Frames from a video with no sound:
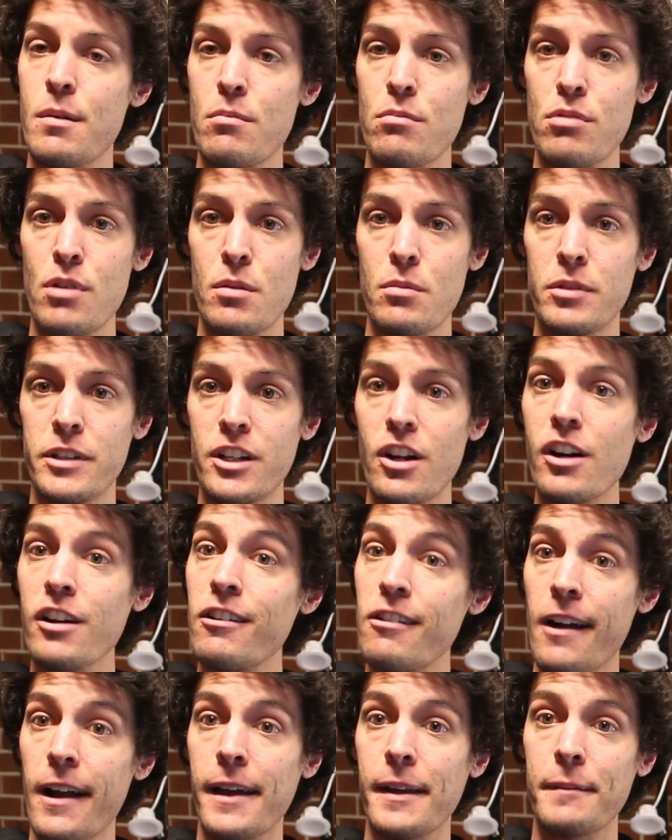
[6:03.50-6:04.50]
probably not
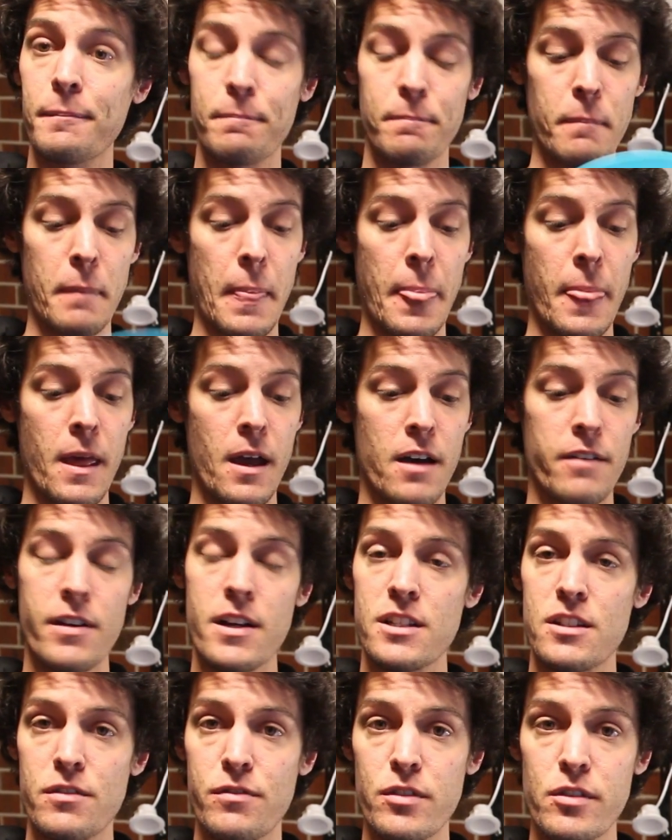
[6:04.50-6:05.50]
great. I've
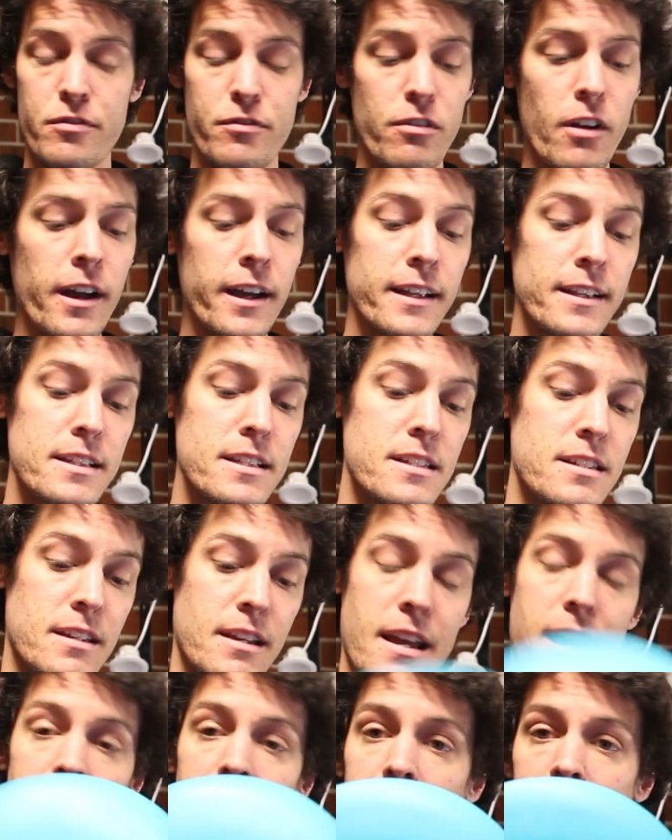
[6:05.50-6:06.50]
asked a few friends
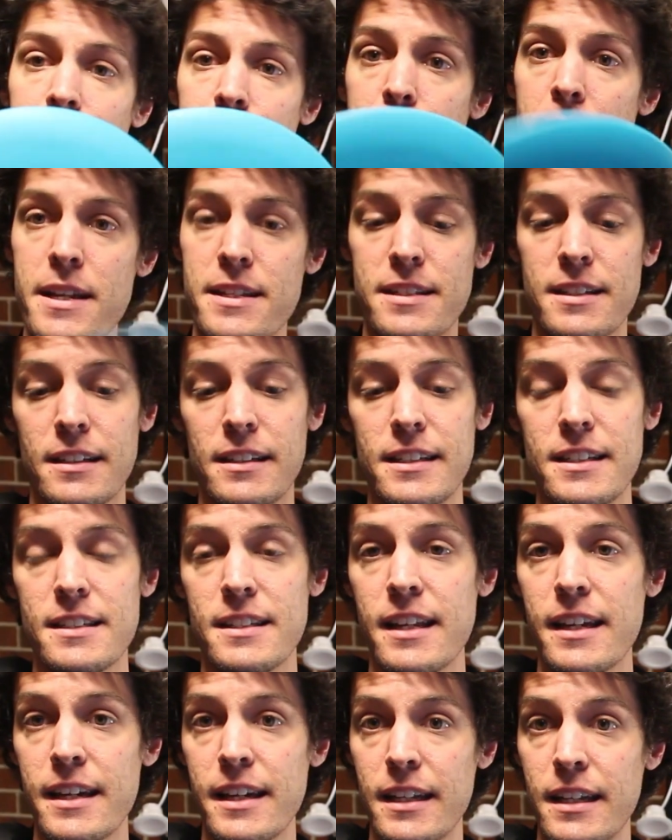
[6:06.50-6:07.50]
and they basically
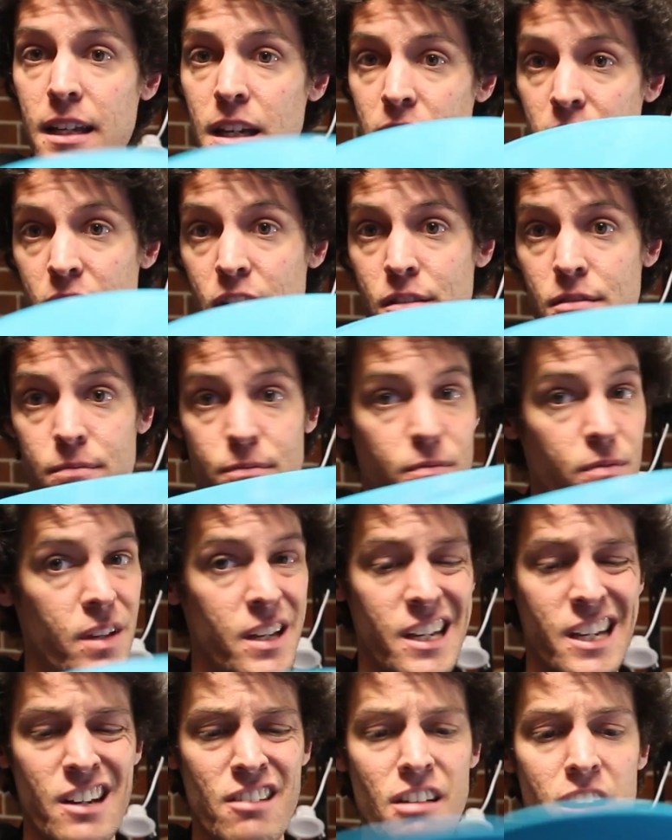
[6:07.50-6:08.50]
said
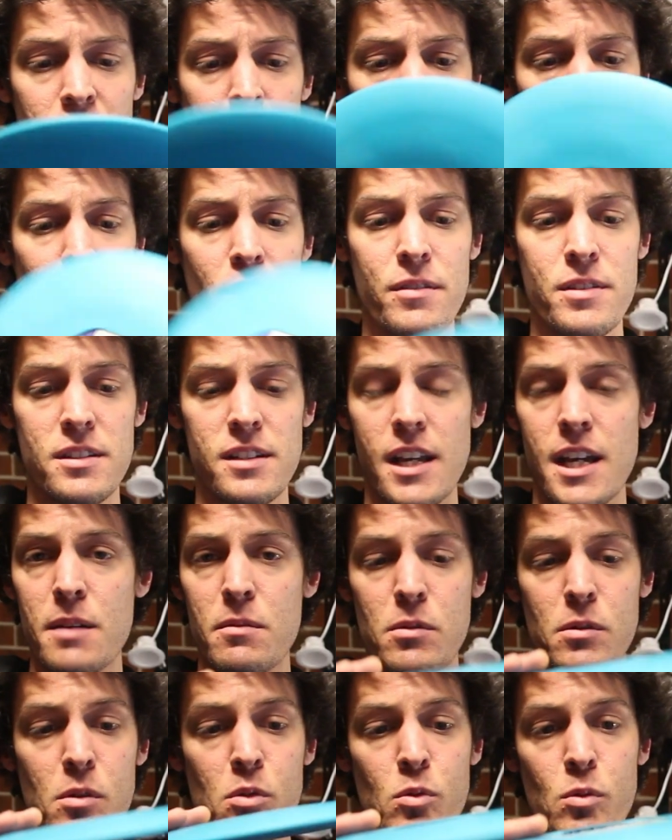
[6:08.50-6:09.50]
incredibly
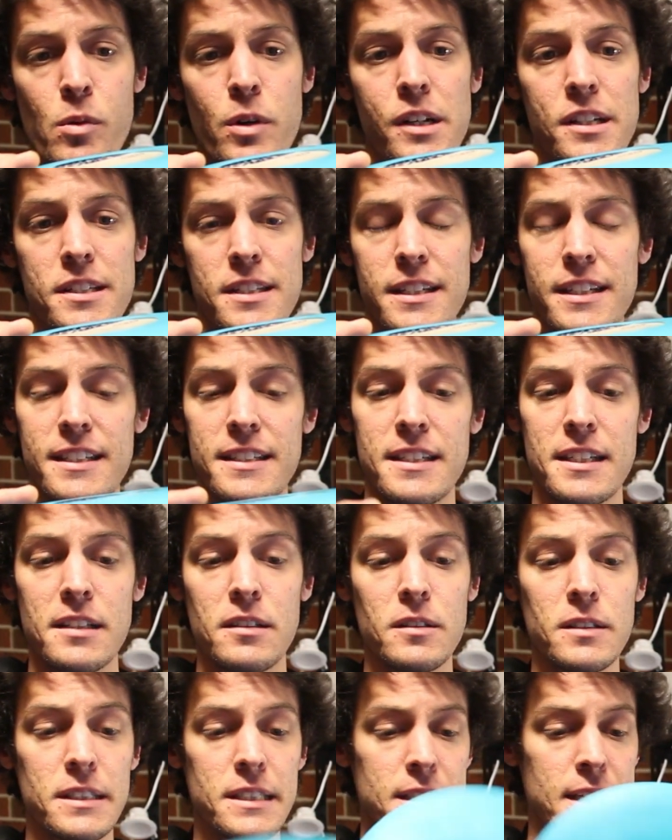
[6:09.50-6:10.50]
overstable, worse than a
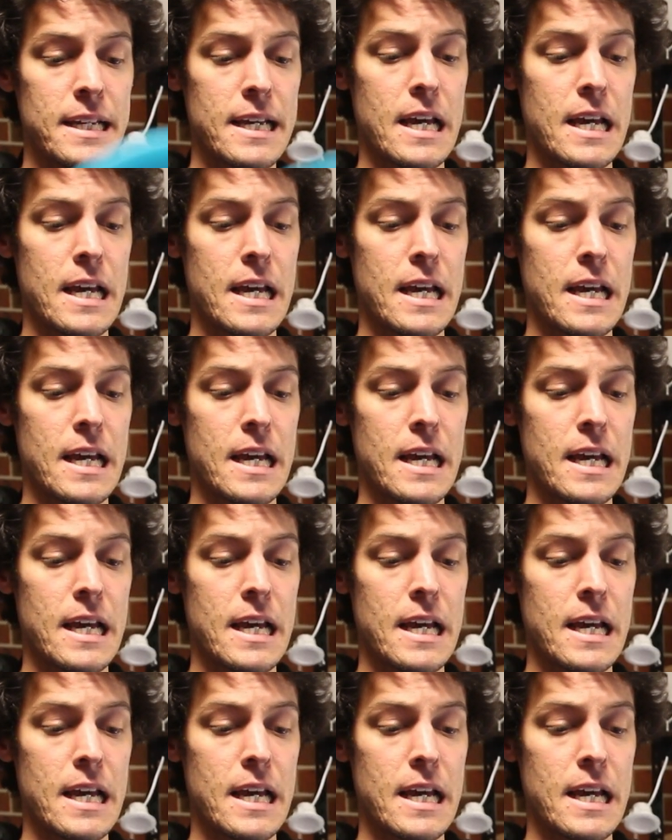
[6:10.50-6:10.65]
tilt,